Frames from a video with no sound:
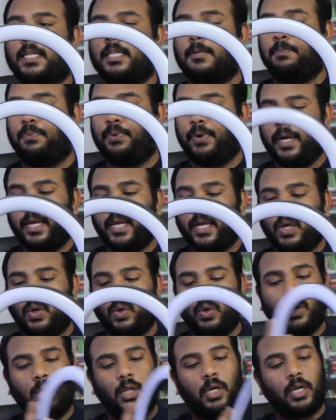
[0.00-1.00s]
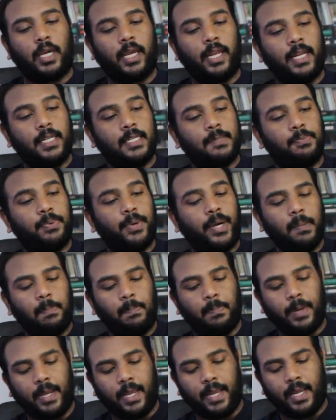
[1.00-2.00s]
It's pretty cool looking. It's
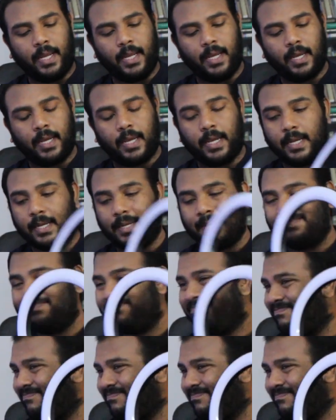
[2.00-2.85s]
pretty big. It